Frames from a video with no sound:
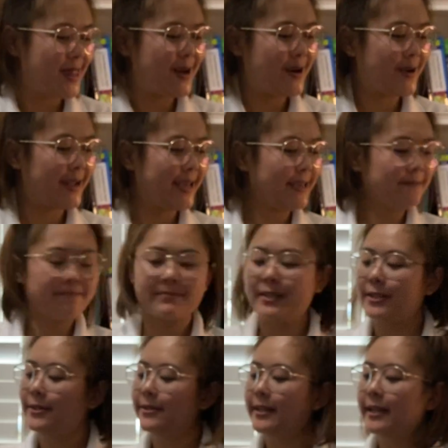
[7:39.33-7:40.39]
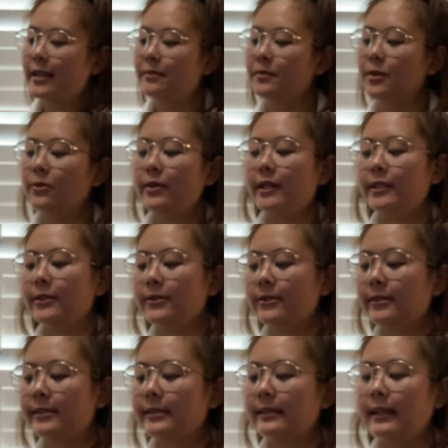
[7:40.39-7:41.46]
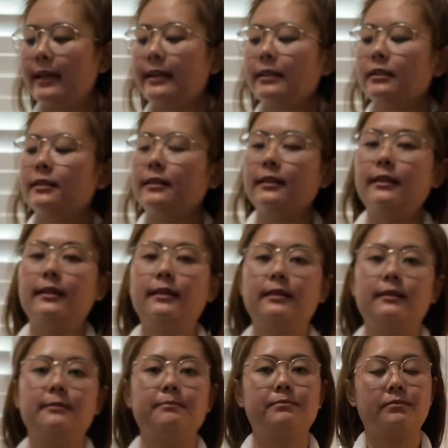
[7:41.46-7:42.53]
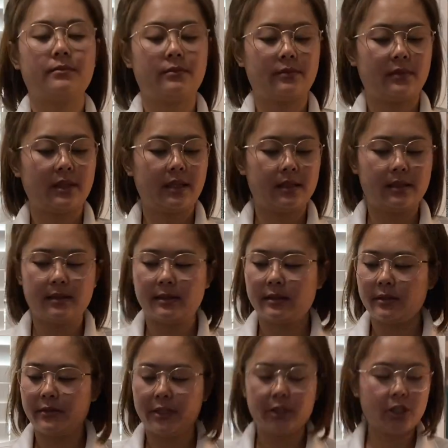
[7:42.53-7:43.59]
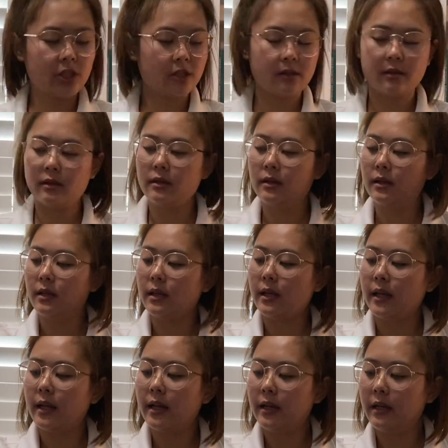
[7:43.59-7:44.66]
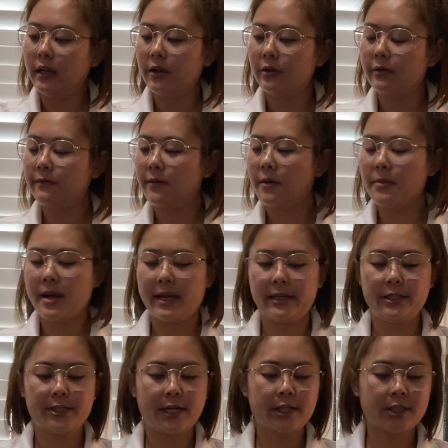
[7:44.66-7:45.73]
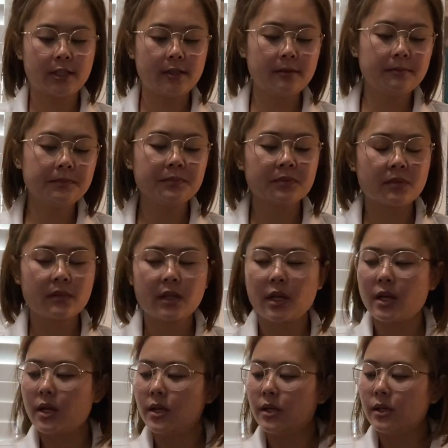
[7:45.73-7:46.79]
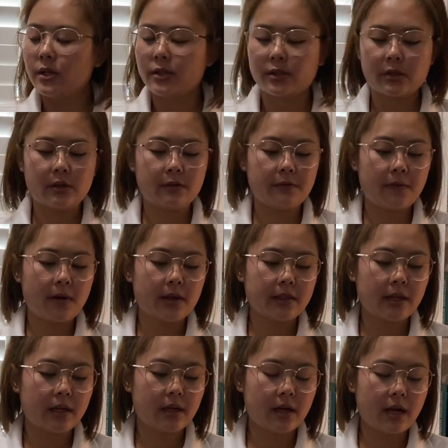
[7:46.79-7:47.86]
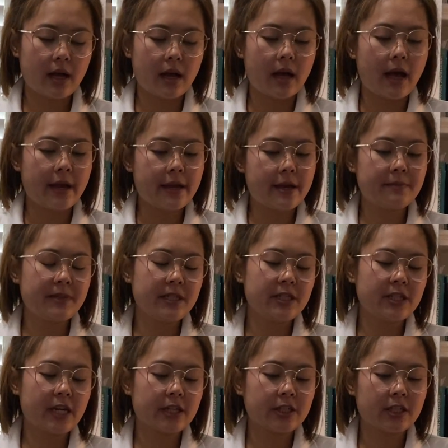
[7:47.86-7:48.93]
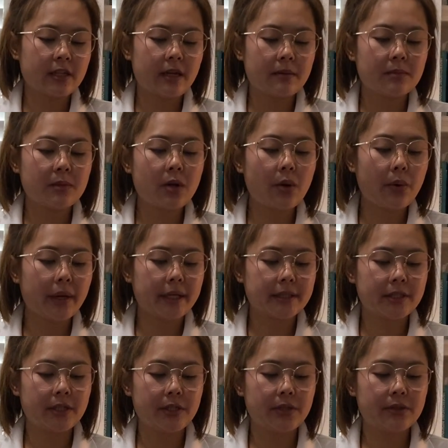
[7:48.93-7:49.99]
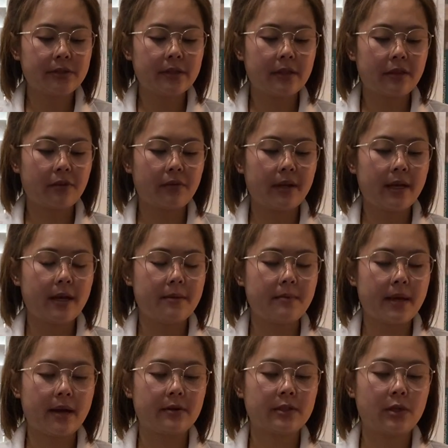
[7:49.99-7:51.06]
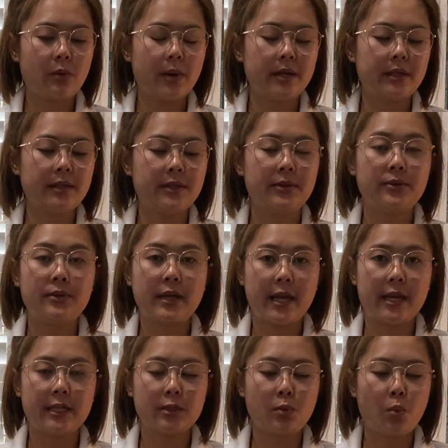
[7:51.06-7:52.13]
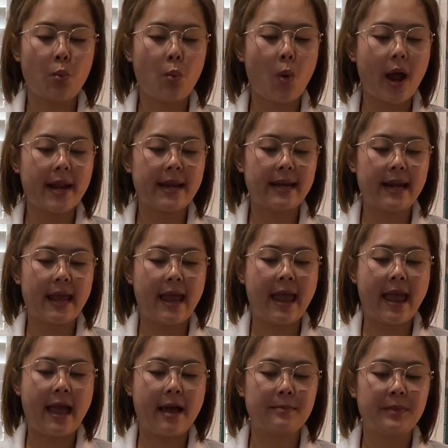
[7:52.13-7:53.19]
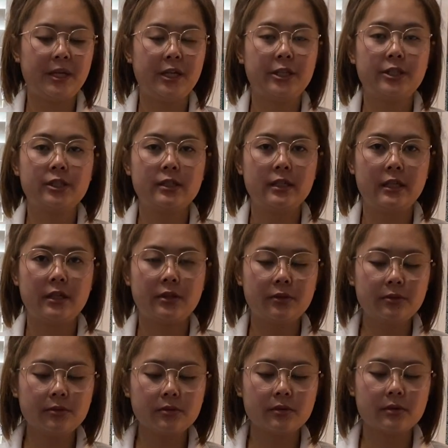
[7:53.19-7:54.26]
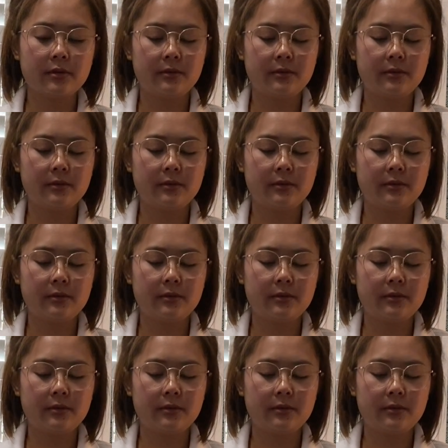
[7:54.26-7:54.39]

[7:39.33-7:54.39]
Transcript: Okay, so next I'm going to select the syringe and the needle for my injection. So for the IM injection, I'm going to use the 3 ml 22 gauge 1.5 inch needles.